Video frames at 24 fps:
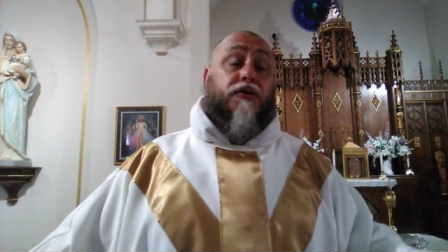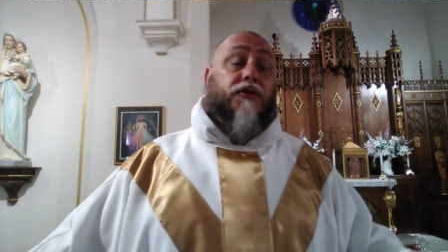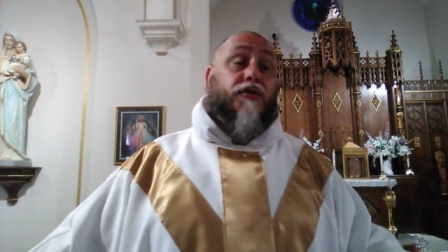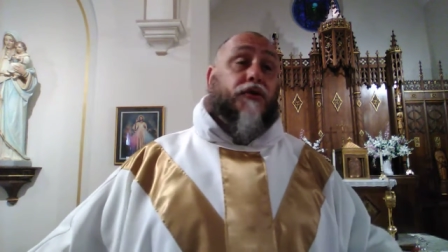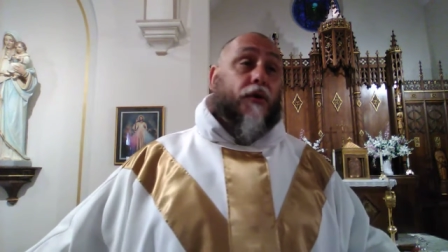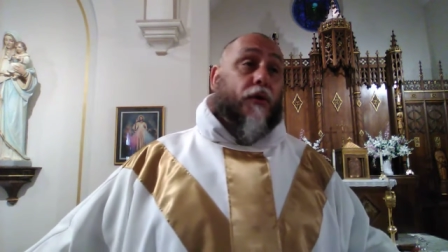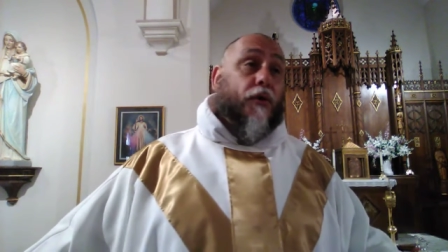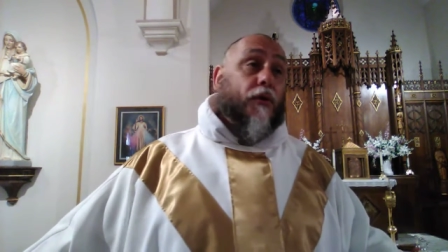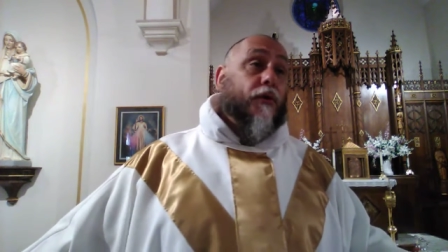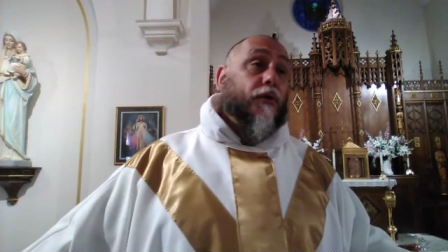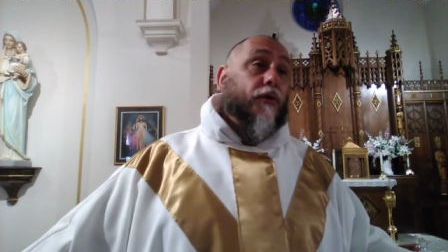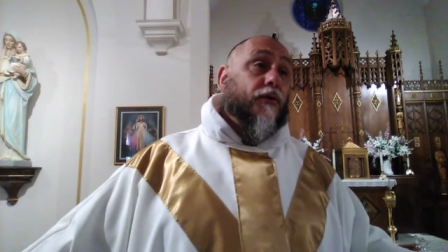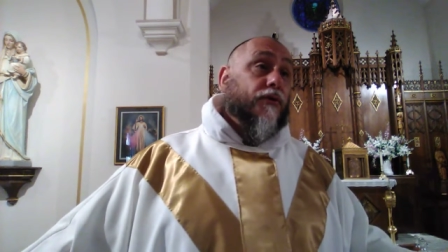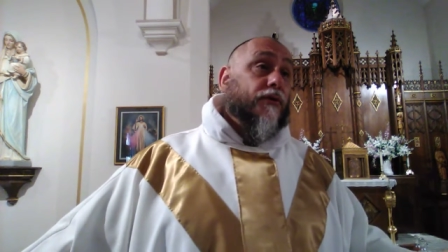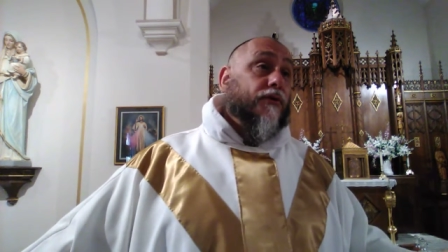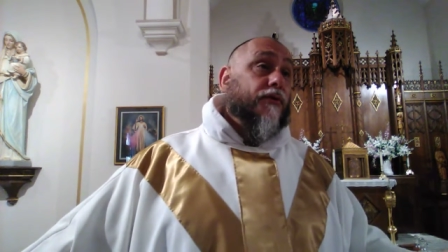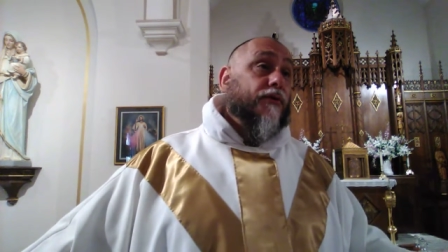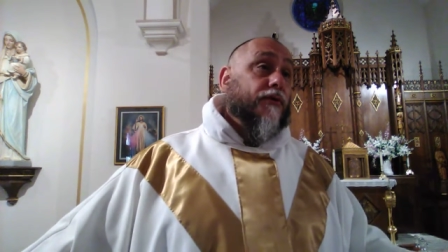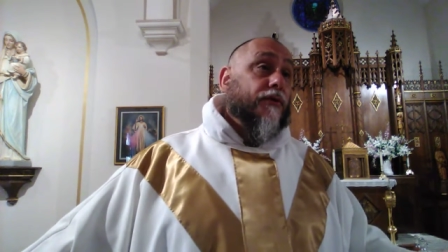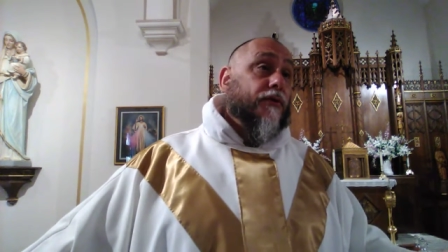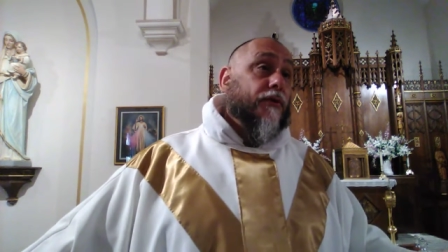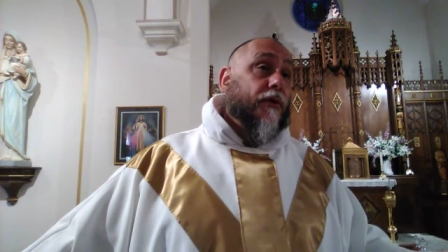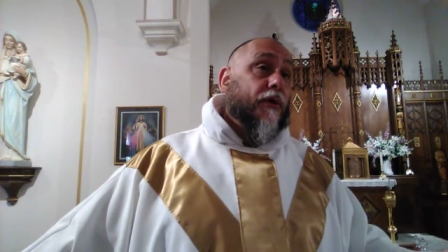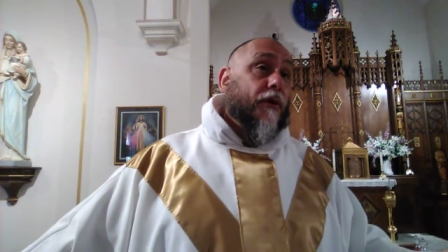
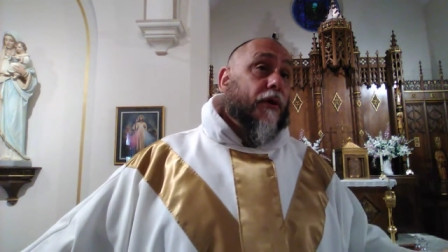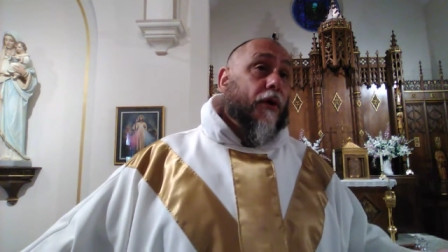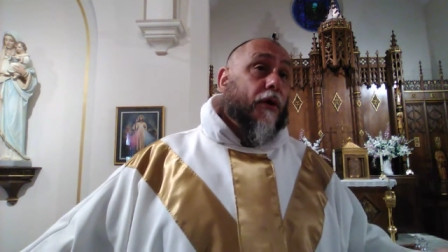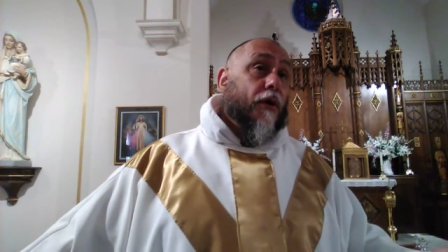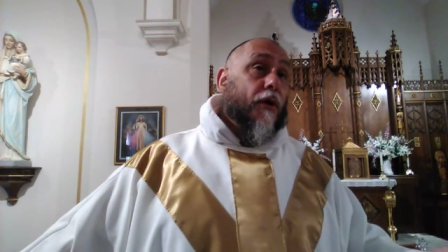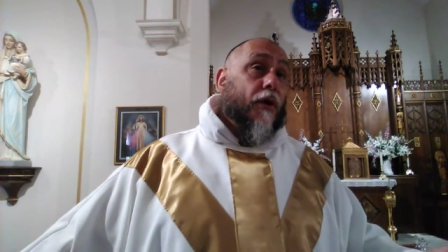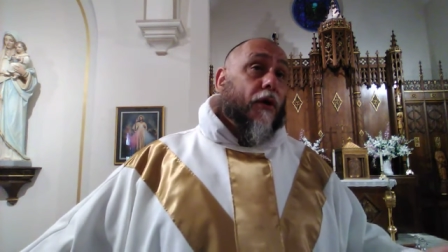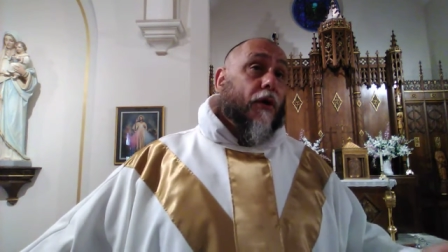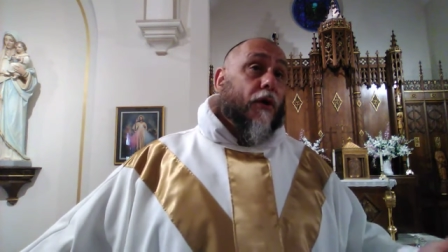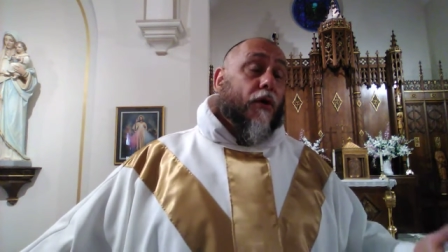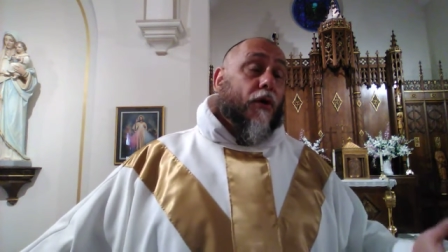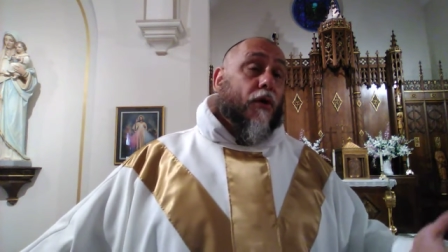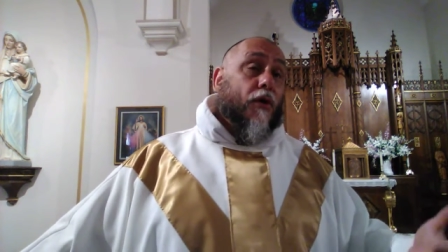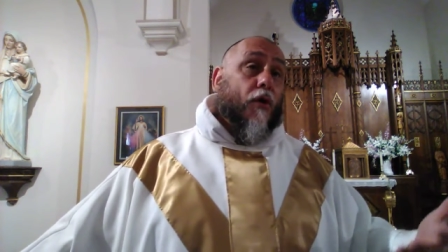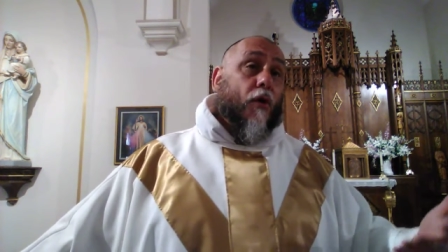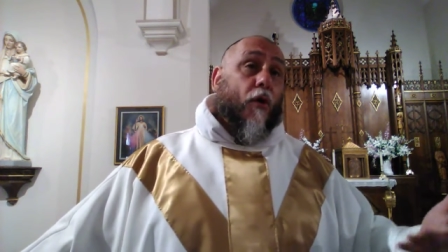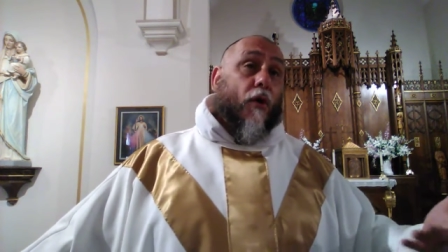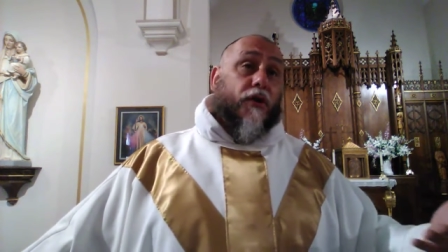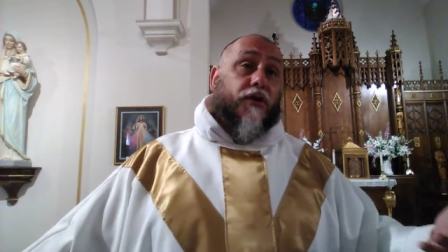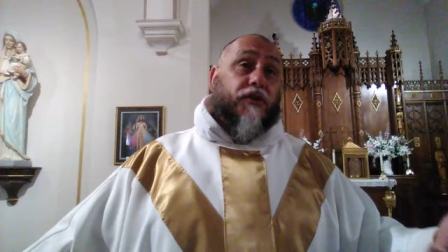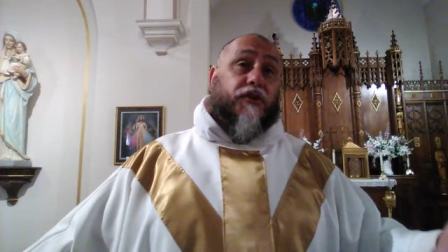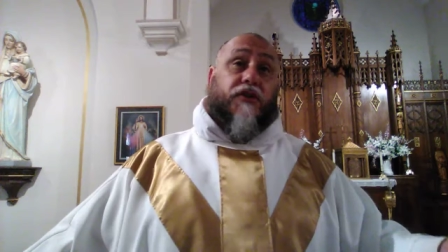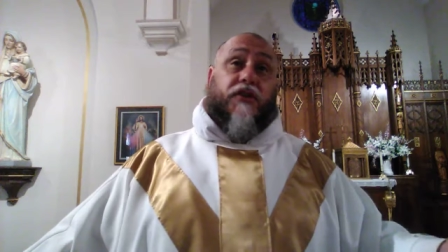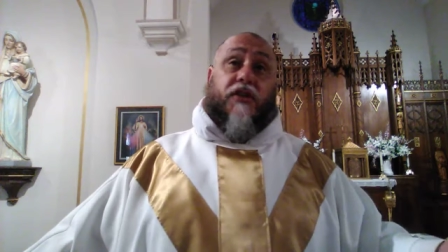souls who
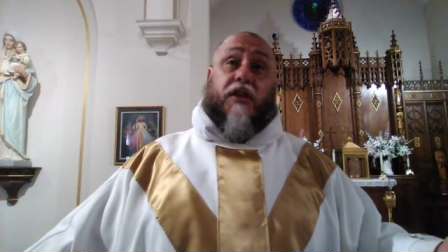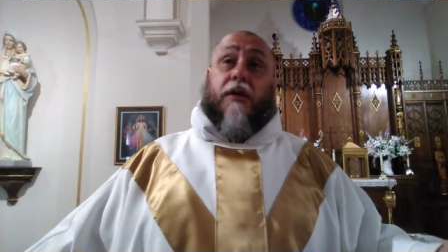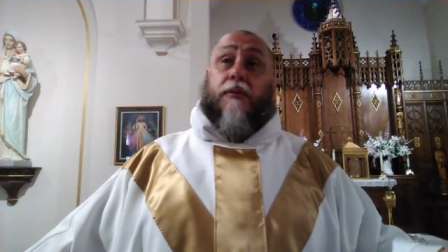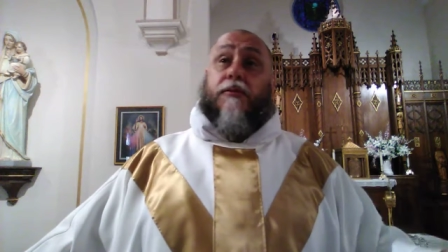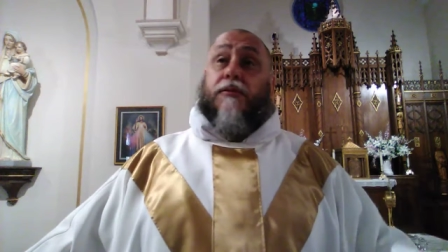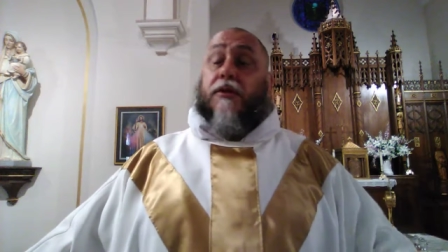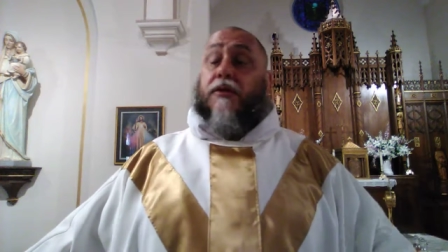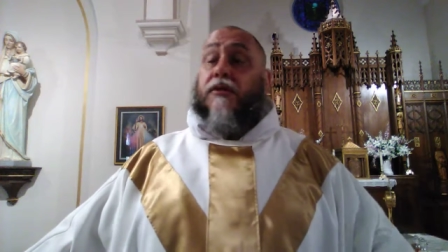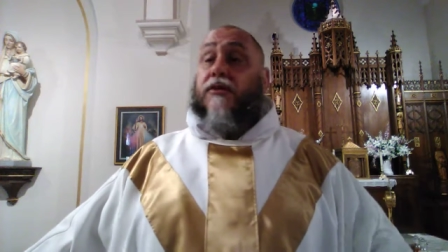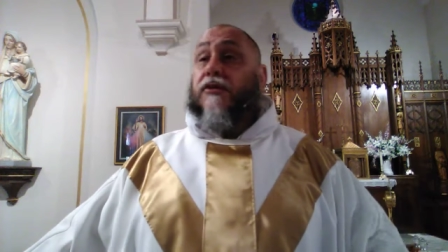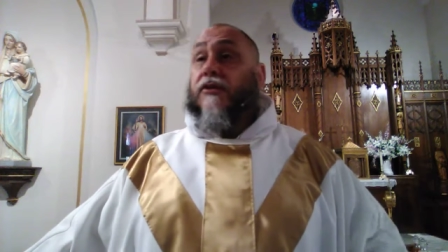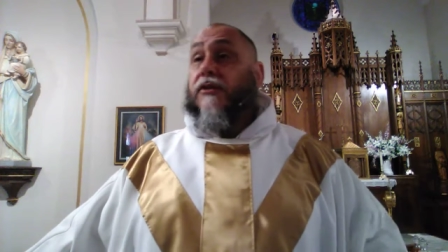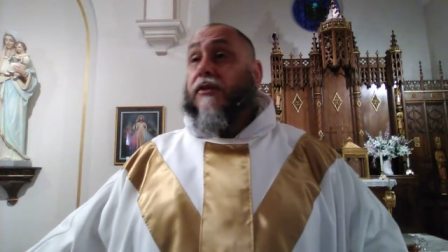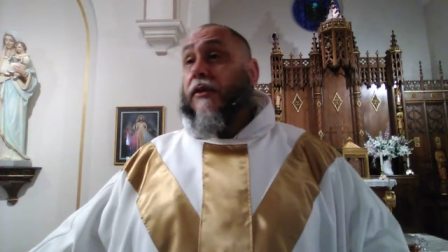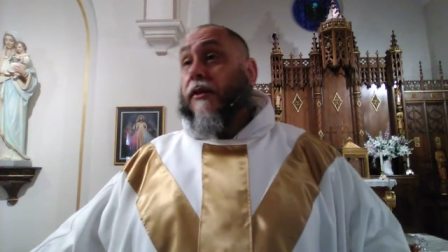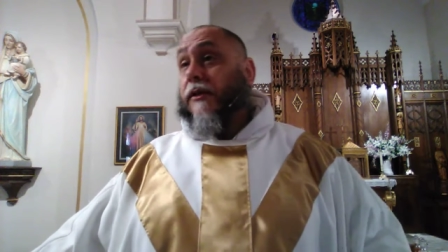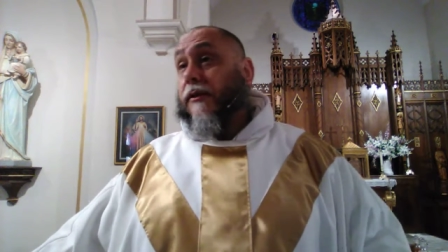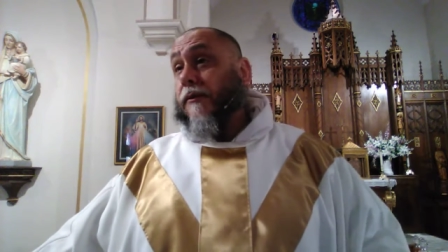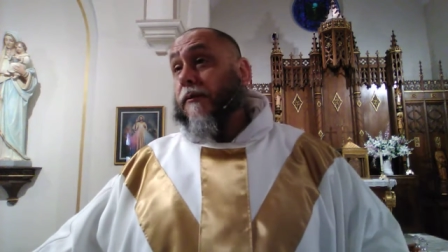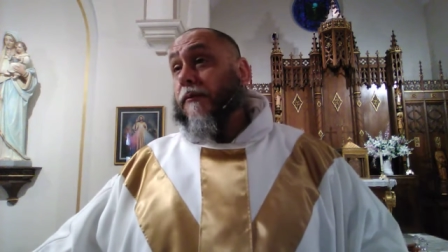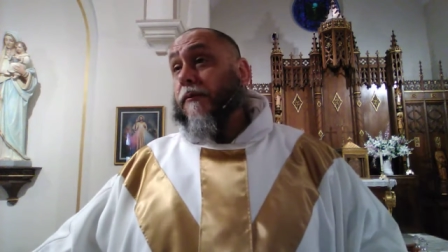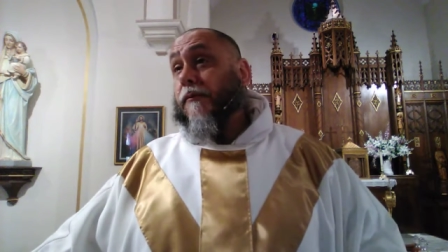are steeped in sin,